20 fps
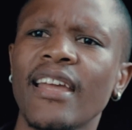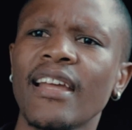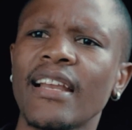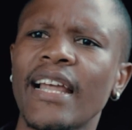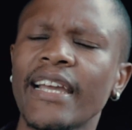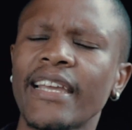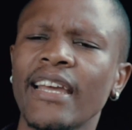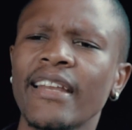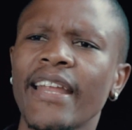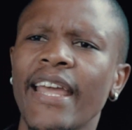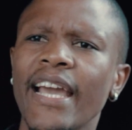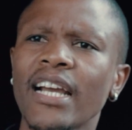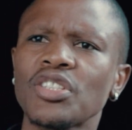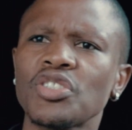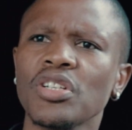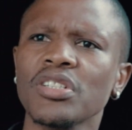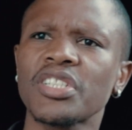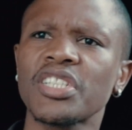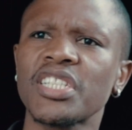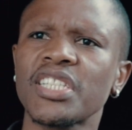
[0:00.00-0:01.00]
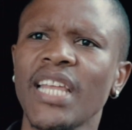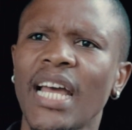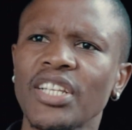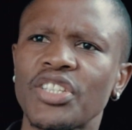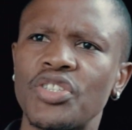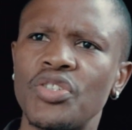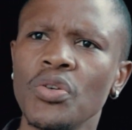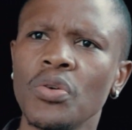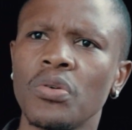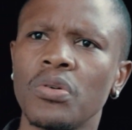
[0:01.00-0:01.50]
there like an actual
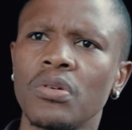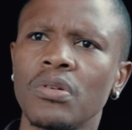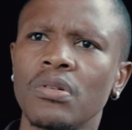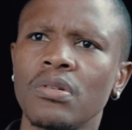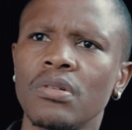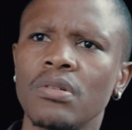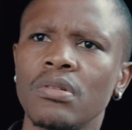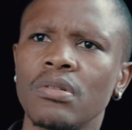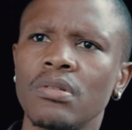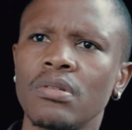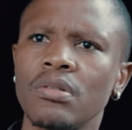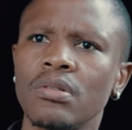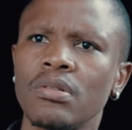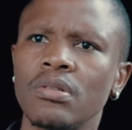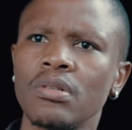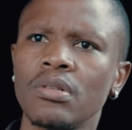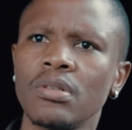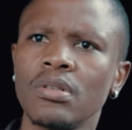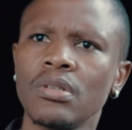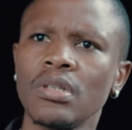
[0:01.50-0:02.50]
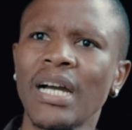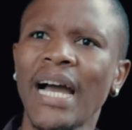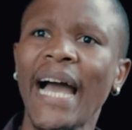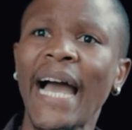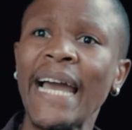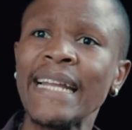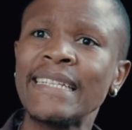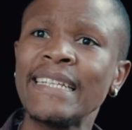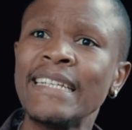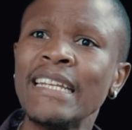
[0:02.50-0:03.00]
statue.
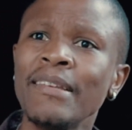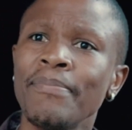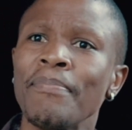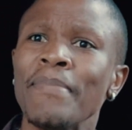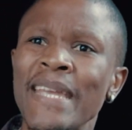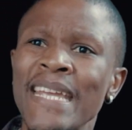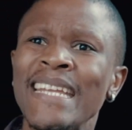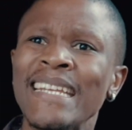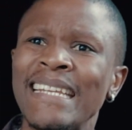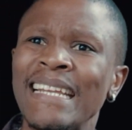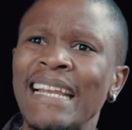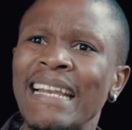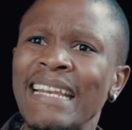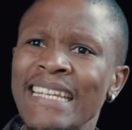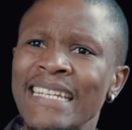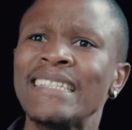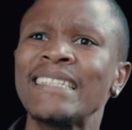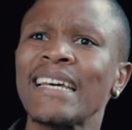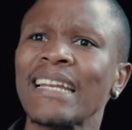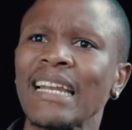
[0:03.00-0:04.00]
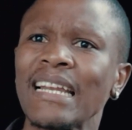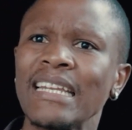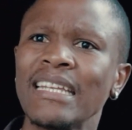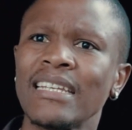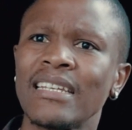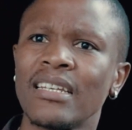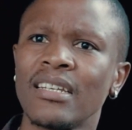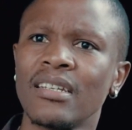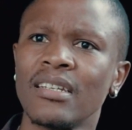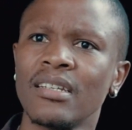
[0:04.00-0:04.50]
I didn't mean
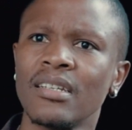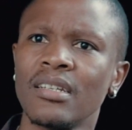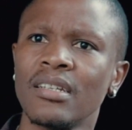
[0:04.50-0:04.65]
literally.